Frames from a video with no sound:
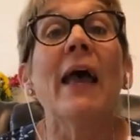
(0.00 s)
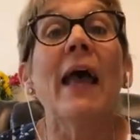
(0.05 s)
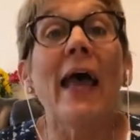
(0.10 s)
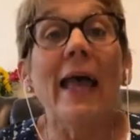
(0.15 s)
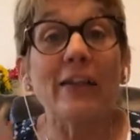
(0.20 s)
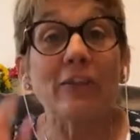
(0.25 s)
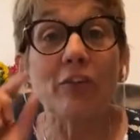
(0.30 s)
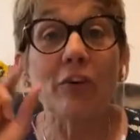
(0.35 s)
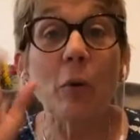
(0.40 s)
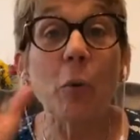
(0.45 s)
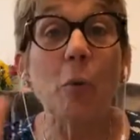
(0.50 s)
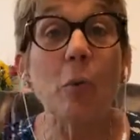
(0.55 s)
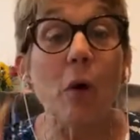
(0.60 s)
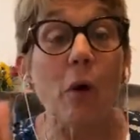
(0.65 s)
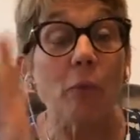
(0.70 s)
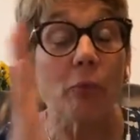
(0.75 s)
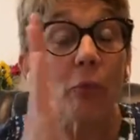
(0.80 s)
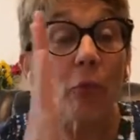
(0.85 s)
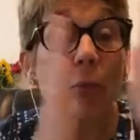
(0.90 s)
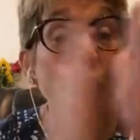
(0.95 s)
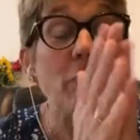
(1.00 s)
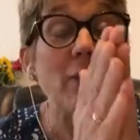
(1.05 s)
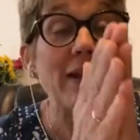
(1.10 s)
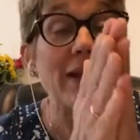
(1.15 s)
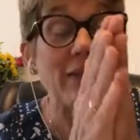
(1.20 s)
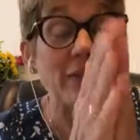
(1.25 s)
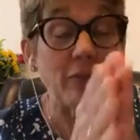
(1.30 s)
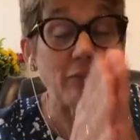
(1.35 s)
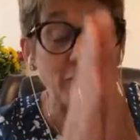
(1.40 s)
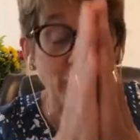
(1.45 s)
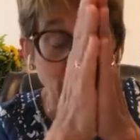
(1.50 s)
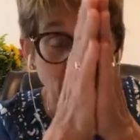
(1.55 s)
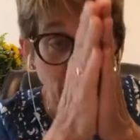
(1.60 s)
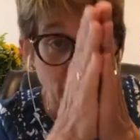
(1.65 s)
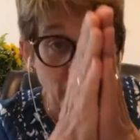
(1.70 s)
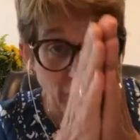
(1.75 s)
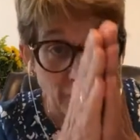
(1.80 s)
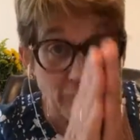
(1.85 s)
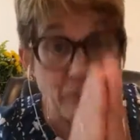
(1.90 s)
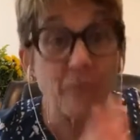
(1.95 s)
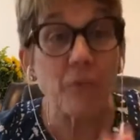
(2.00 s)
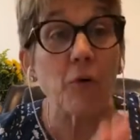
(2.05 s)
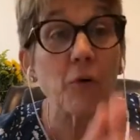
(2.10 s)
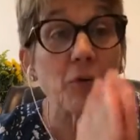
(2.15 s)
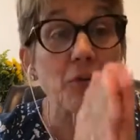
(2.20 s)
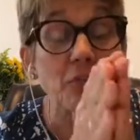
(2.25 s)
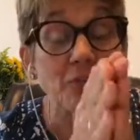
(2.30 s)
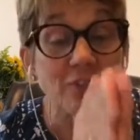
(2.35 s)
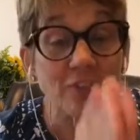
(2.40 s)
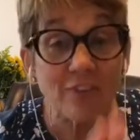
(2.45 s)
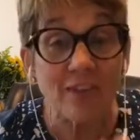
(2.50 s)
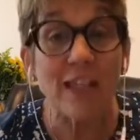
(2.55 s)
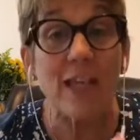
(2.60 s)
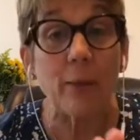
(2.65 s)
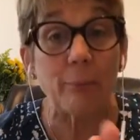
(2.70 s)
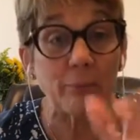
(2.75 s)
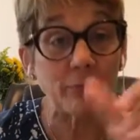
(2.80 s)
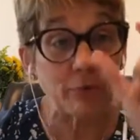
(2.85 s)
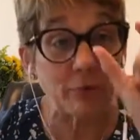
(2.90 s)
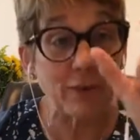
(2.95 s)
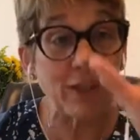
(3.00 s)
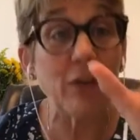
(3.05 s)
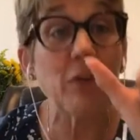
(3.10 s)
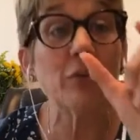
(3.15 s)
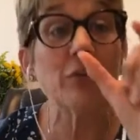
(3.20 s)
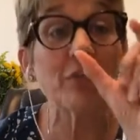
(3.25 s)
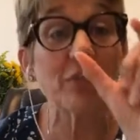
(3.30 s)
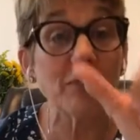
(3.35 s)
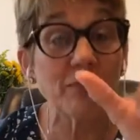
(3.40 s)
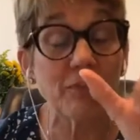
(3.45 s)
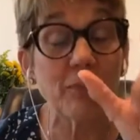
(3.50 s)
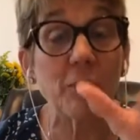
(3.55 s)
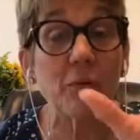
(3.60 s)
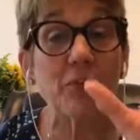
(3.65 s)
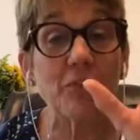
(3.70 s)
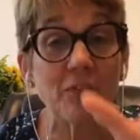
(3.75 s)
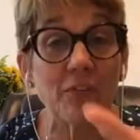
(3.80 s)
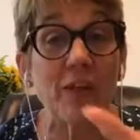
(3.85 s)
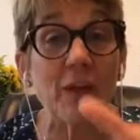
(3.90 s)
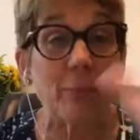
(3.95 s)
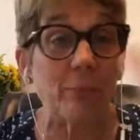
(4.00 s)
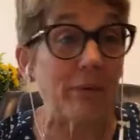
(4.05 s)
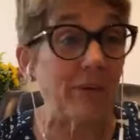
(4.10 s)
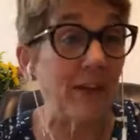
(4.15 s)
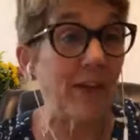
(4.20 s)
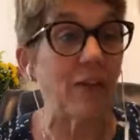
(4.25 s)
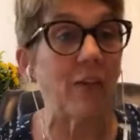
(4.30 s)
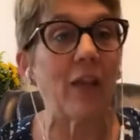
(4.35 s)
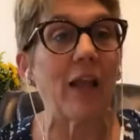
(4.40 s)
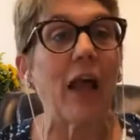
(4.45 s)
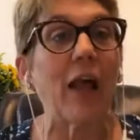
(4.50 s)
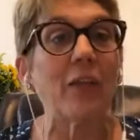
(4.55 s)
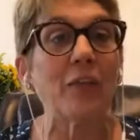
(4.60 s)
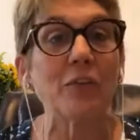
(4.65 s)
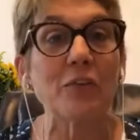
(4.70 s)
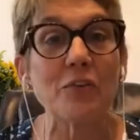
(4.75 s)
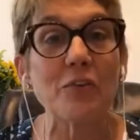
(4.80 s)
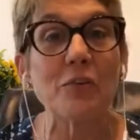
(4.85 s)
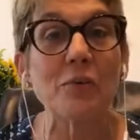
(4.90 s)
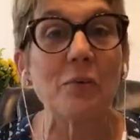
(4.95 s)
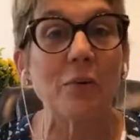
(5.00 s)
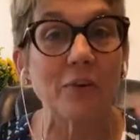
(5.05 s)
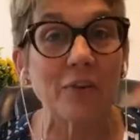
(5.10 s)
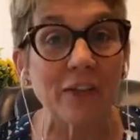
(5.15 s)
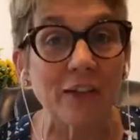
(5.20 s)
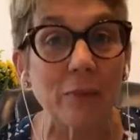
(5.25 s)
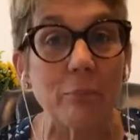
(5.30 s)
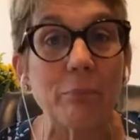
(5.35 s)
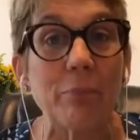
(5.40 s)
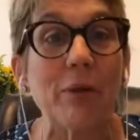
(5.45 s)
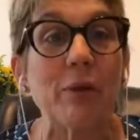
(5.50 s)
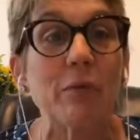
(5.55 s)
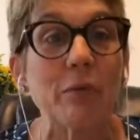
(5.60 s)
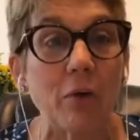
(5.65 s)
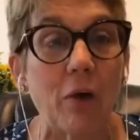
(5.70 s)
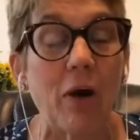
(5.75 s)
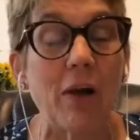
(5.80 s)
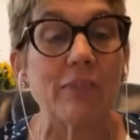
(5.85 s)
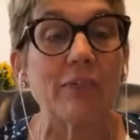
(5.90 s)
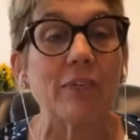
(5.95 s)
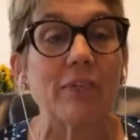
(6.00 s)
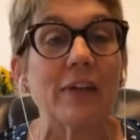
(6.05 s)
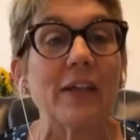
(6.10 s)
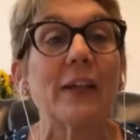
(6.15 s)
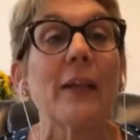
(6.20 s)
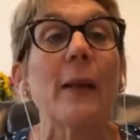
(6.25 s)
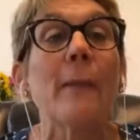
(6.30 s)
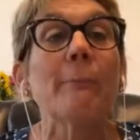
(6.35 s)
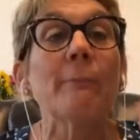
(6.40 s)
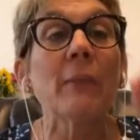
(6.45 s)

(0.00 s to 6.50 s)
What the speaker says: And so when the first tip, so here's the first tip, and then the other 2 are going to build off of it.